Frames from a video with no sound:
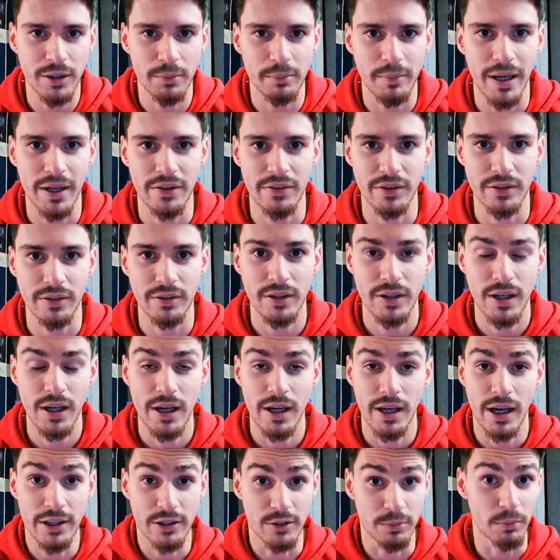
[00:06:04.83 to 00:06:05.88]
amazing.
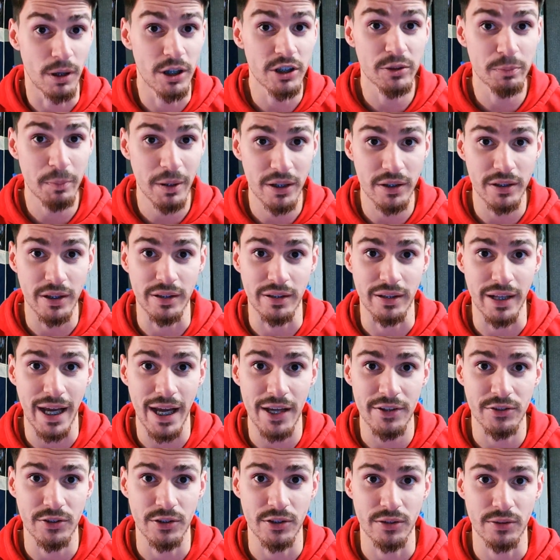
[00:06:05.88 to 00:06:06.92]
It's much better than
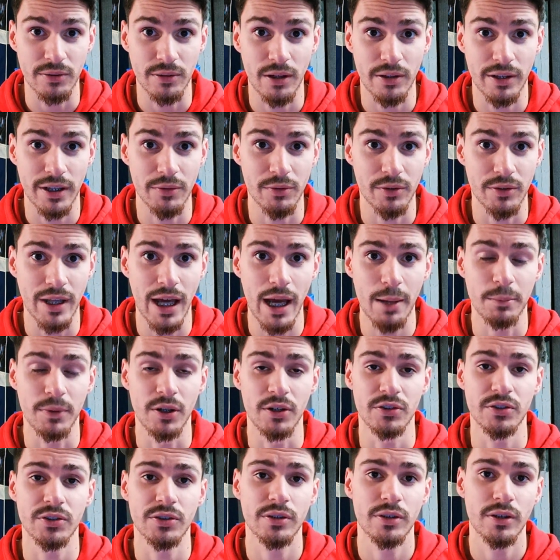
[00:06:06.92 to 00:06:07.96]
last year. I'll give you that
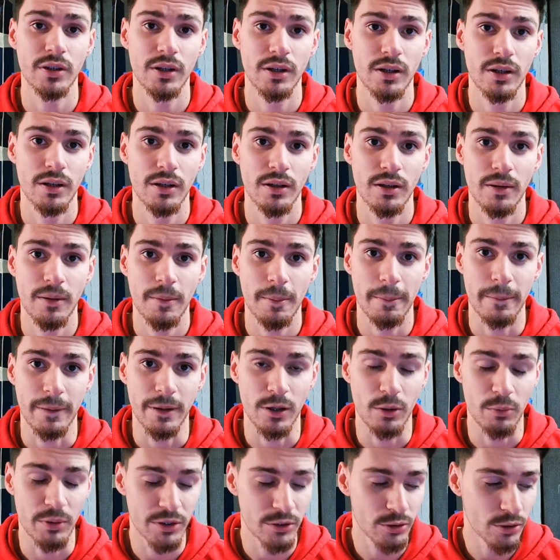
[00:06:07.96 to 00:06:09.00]
much.
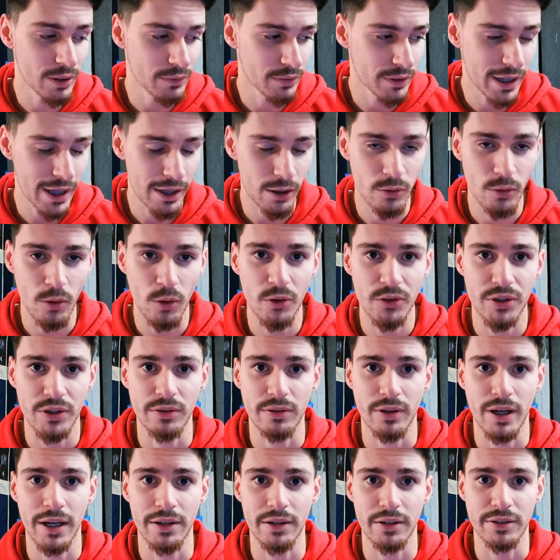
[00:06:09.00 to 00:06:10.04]
We do have a lot of holes on
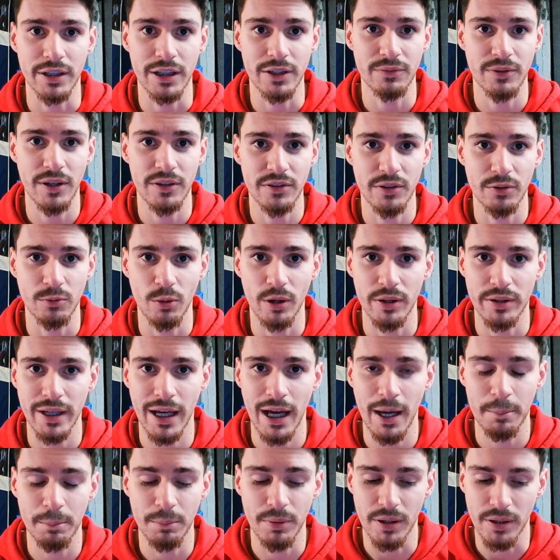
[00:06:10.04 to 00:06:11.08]
the defense and
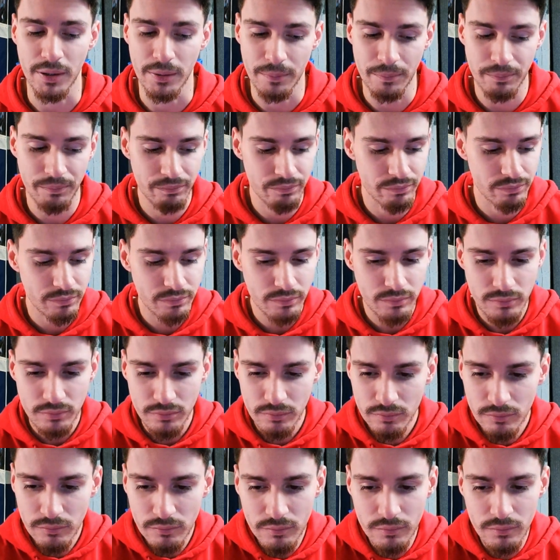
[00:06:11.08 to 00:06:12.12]
whatnot, but
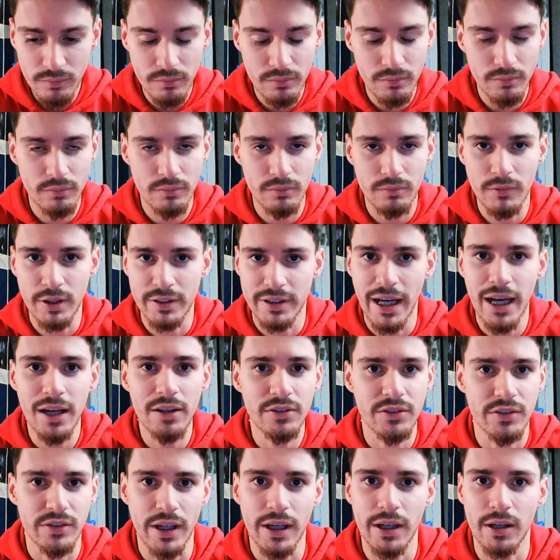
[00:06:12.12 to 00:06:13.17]
the
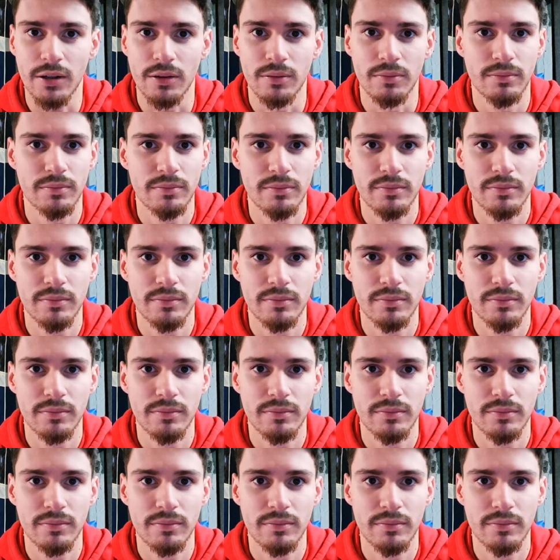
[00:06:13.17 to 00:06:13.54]
talent's there.